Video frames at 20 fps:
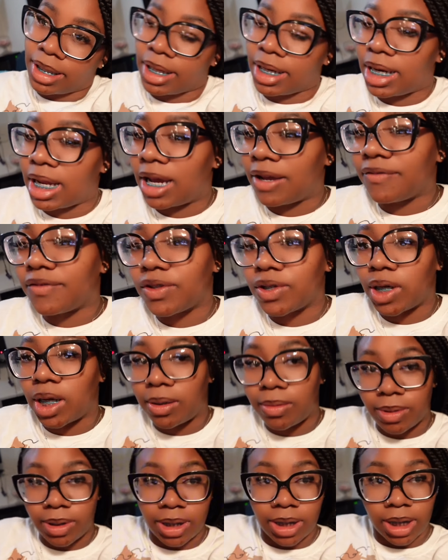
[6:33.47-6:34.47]
Then after
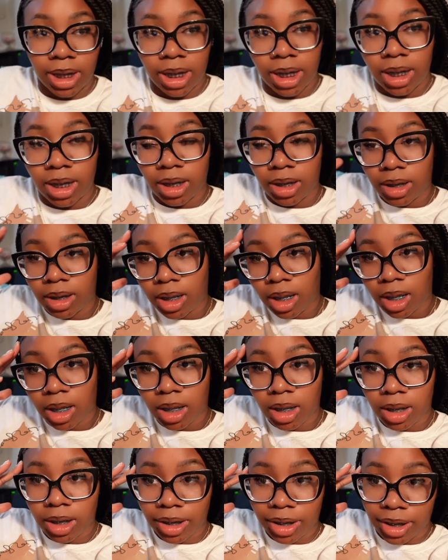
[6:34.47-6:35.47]
I'm done
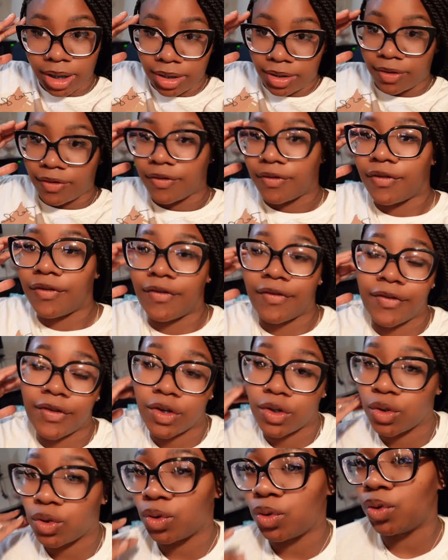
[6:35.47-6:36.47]
cooking the
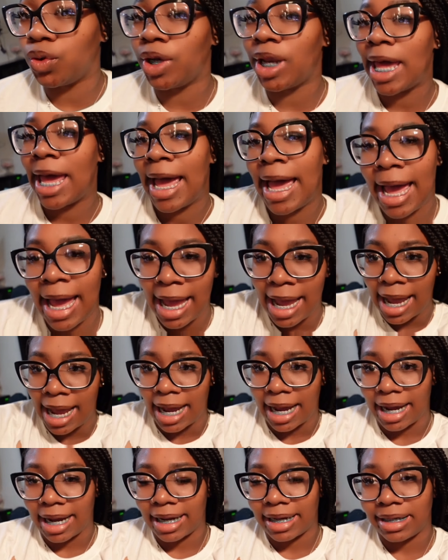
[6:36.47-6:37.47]
food,
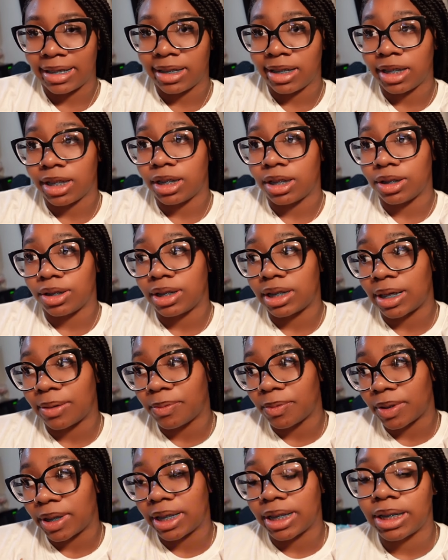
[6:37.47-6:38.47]
I need to
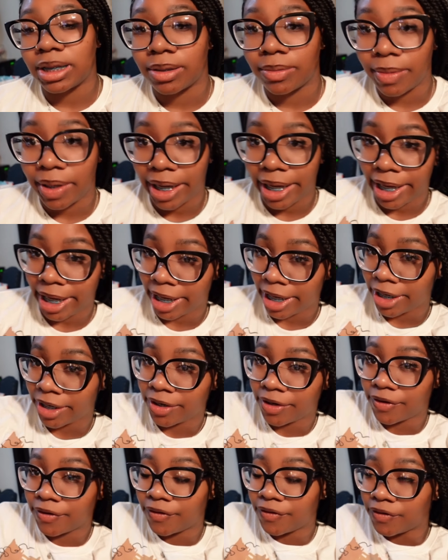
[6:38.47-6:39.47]
separate some
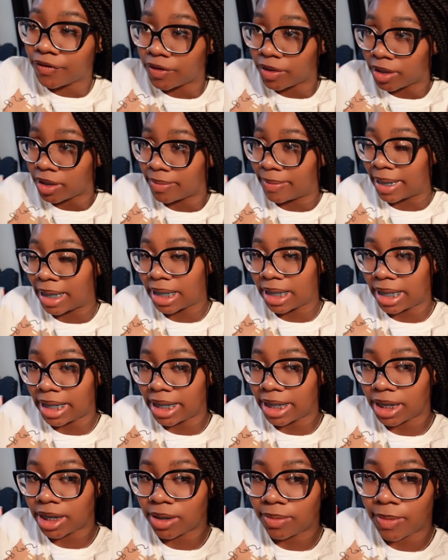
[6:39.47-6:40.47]
hair for my
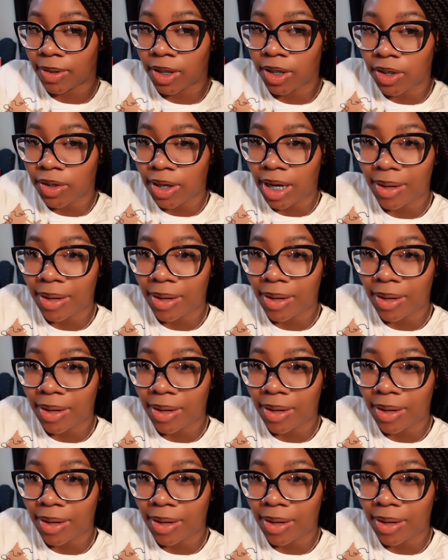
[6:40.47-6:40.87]
client tomorrow.